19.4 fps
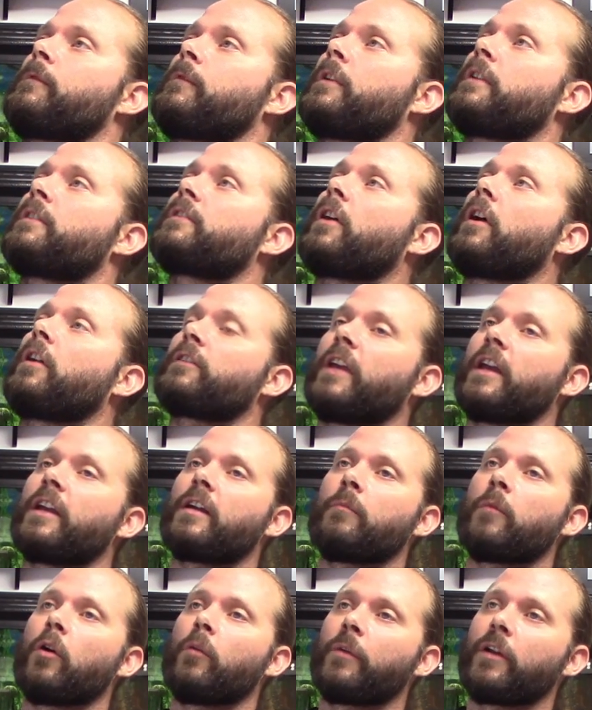Let's all take
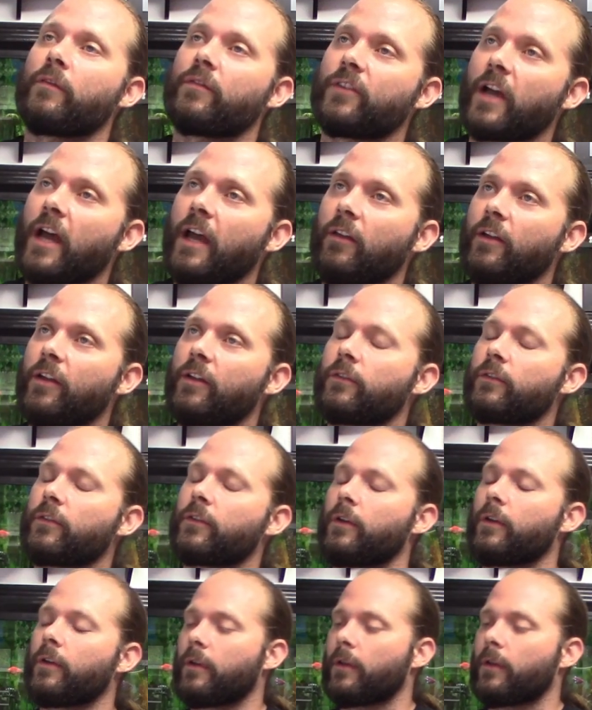a moment of silence.